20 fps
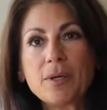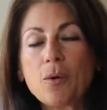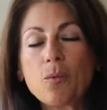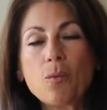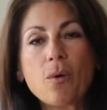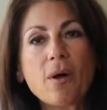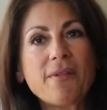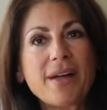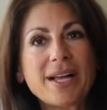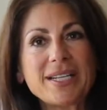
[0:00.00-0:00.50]

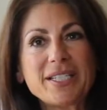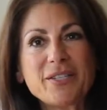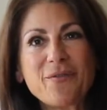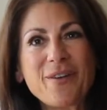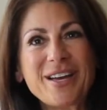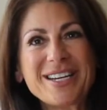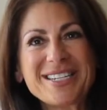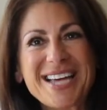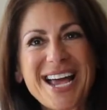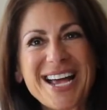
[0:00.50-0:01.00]
Well, that's
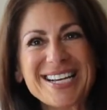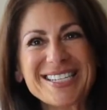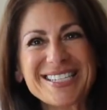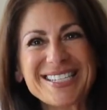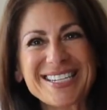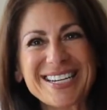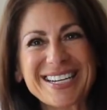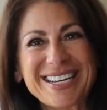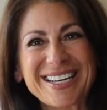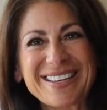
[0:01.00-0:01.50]

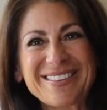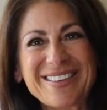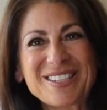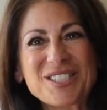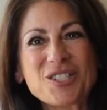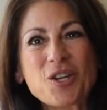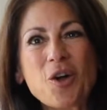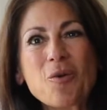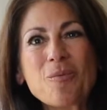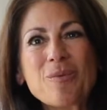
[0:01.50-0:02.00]
fantastic.
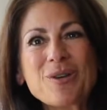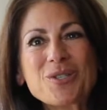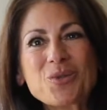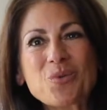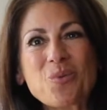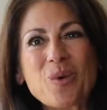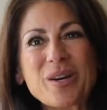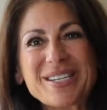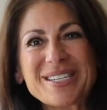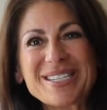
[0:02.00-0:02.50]
That's
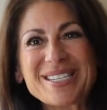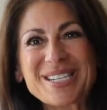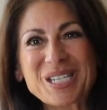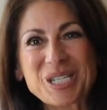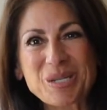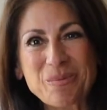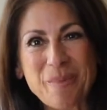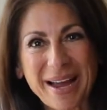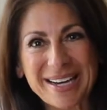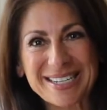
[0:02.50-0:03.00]
almost what is
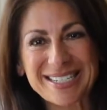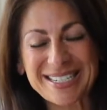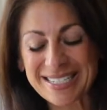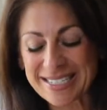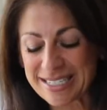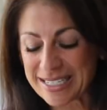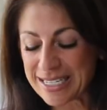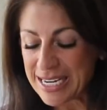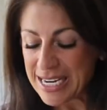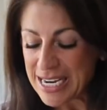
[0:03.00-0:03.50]

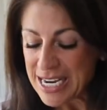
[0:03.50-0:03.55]
expected.